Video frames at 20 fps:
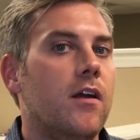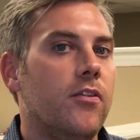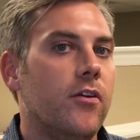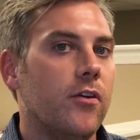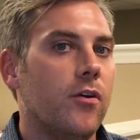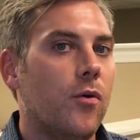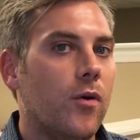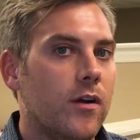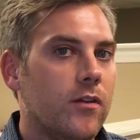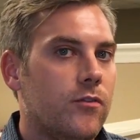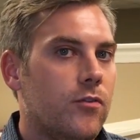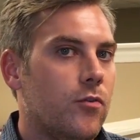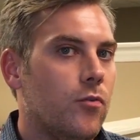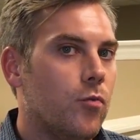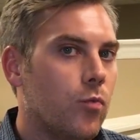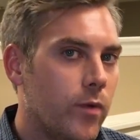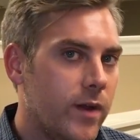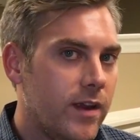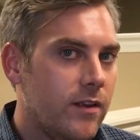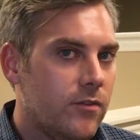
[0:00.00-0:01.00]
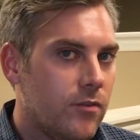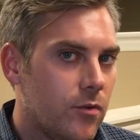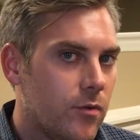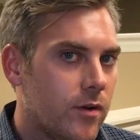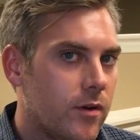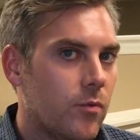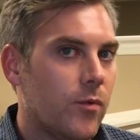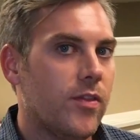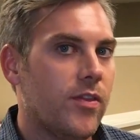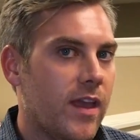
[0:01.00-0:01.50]
They're going to
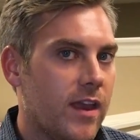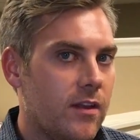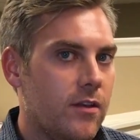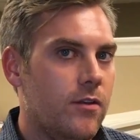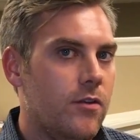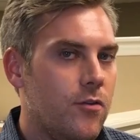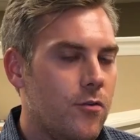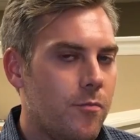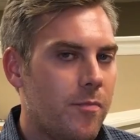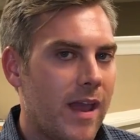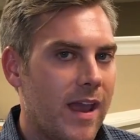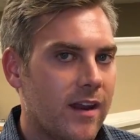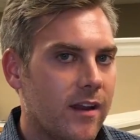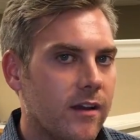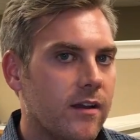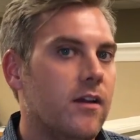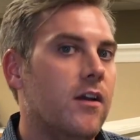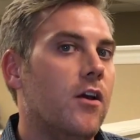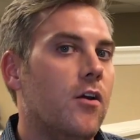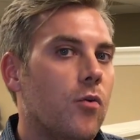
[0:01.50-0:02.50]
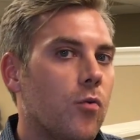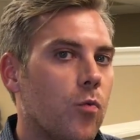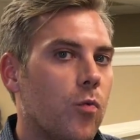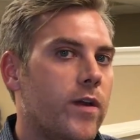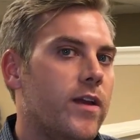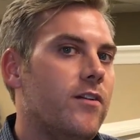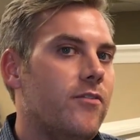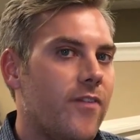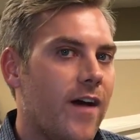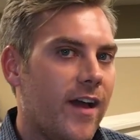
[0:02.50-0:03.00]
redo it with a new beta,
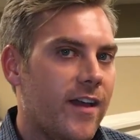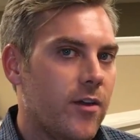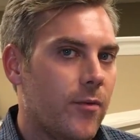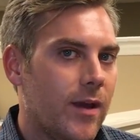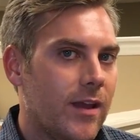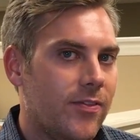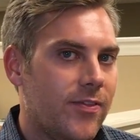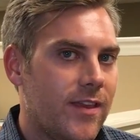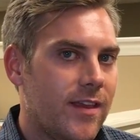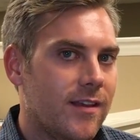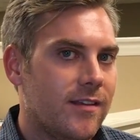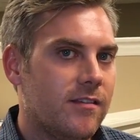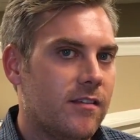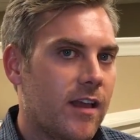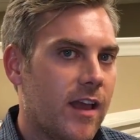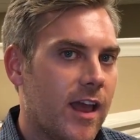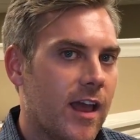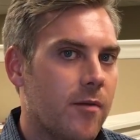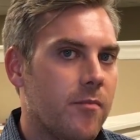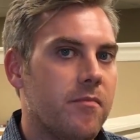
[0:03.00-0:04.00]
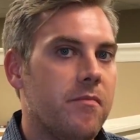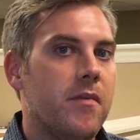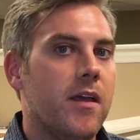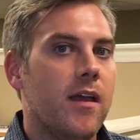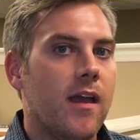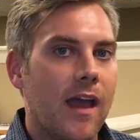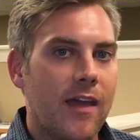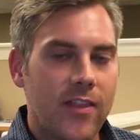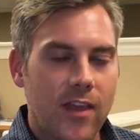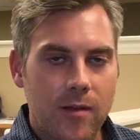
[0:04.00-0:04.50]
reevaluate the exam,
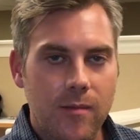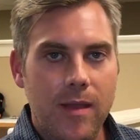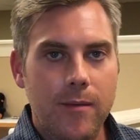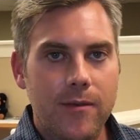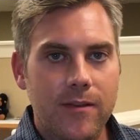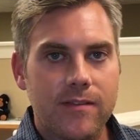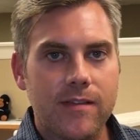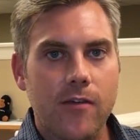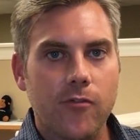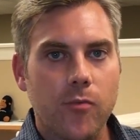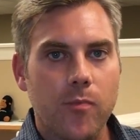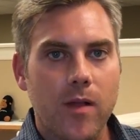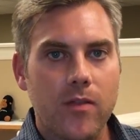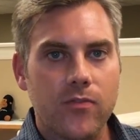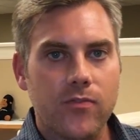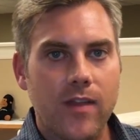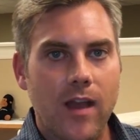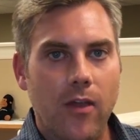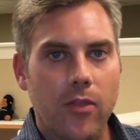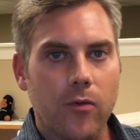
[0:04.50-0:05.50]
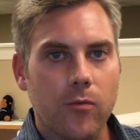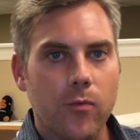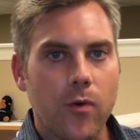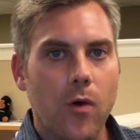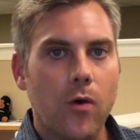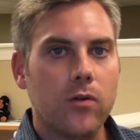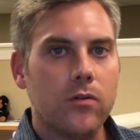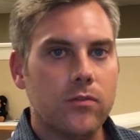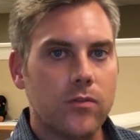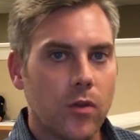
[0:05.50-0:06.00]
and then maybe several months down the
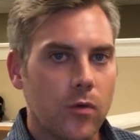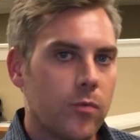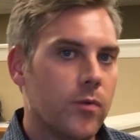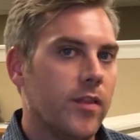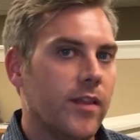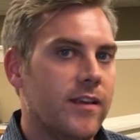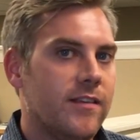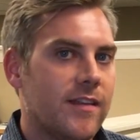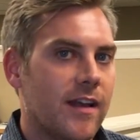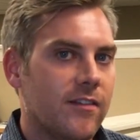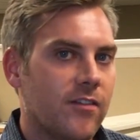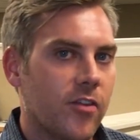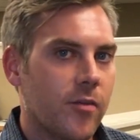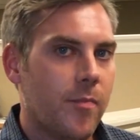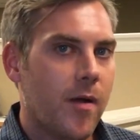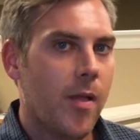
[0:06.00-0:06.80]
road they'll release that to